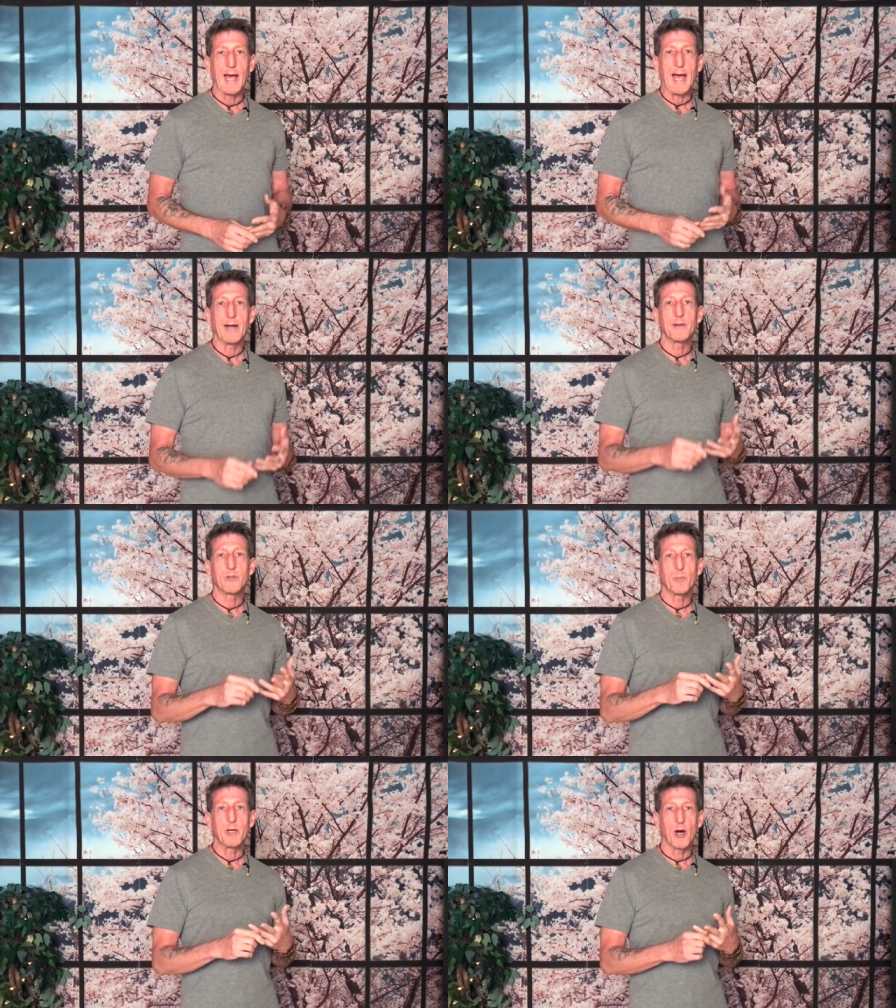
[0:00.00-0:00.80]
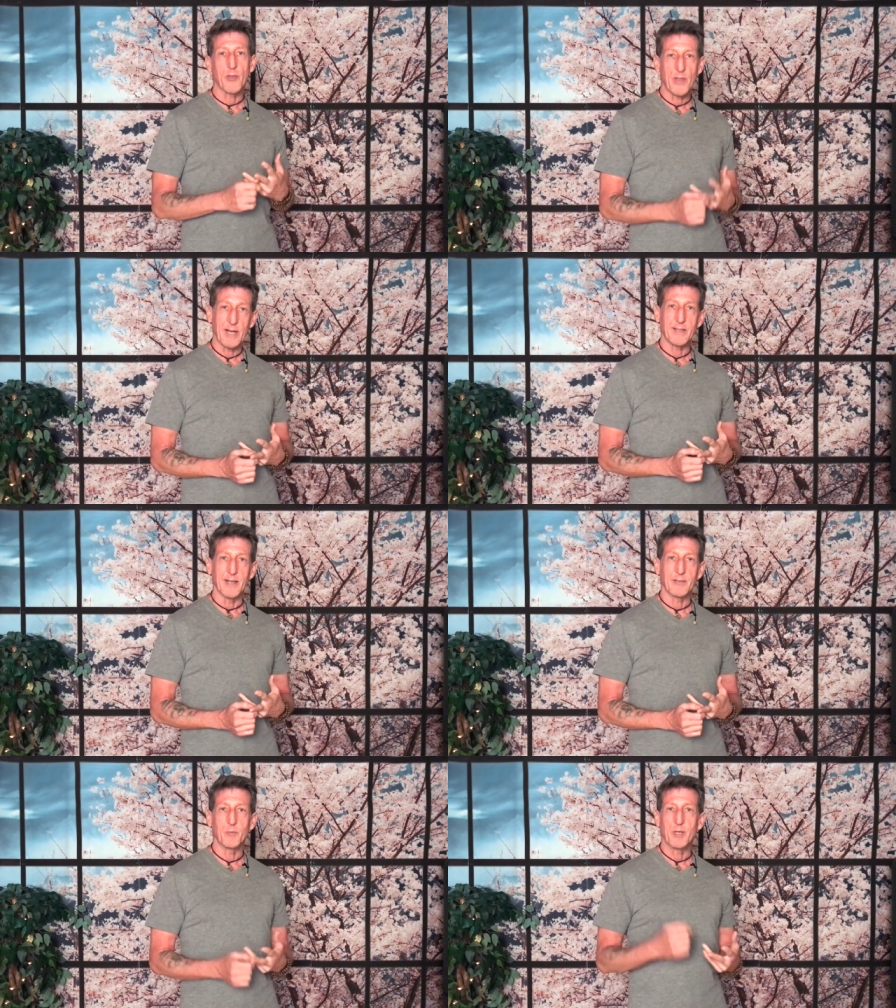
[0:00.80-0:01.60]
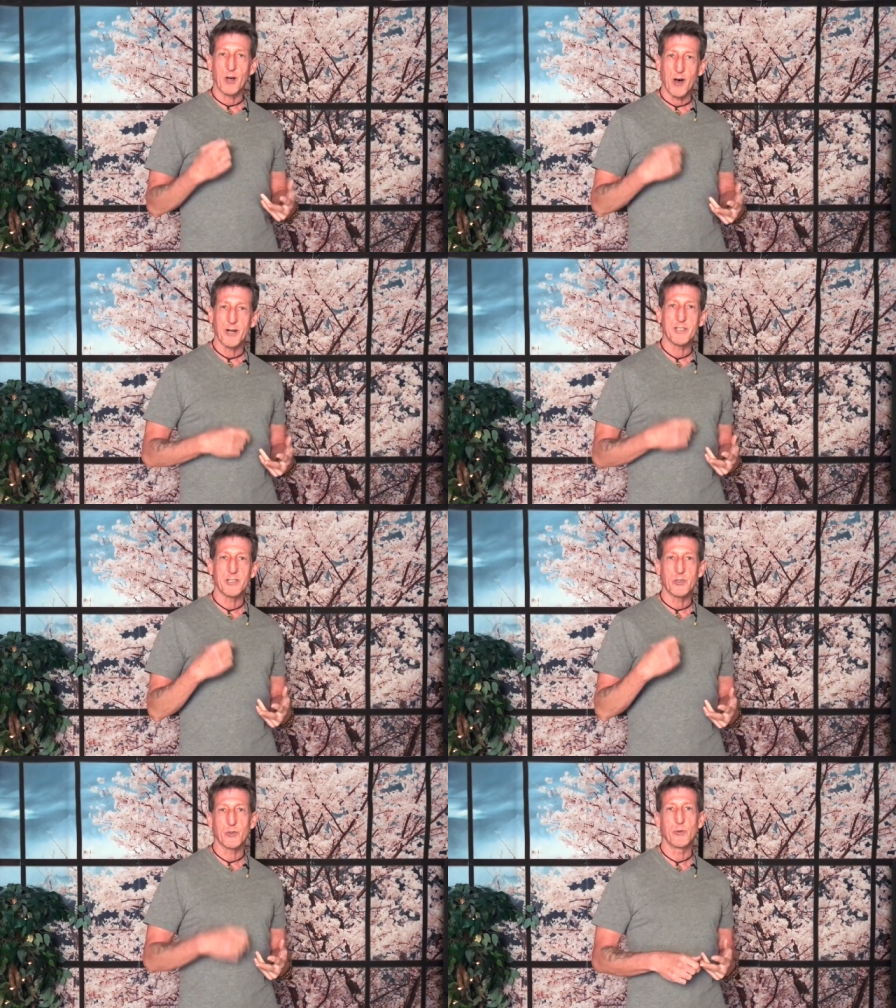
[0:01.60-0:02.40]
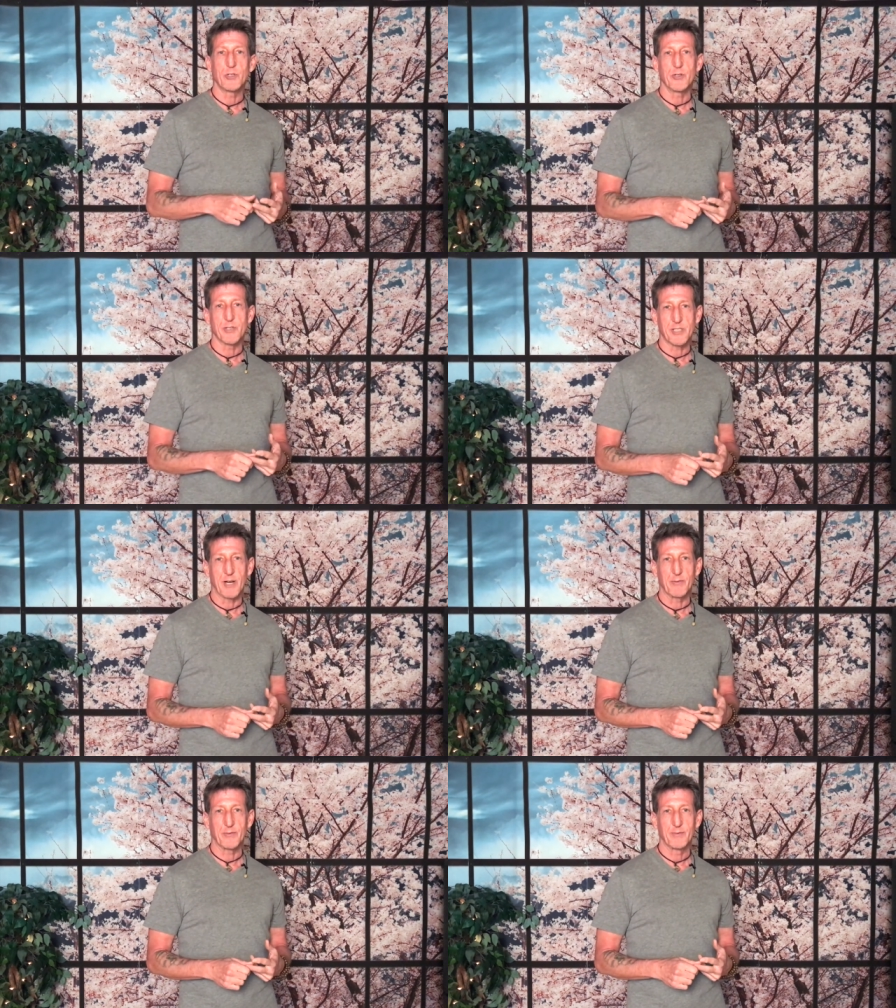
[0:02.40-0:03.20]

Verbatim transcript: and to be authentic, to be honest and true to yourself.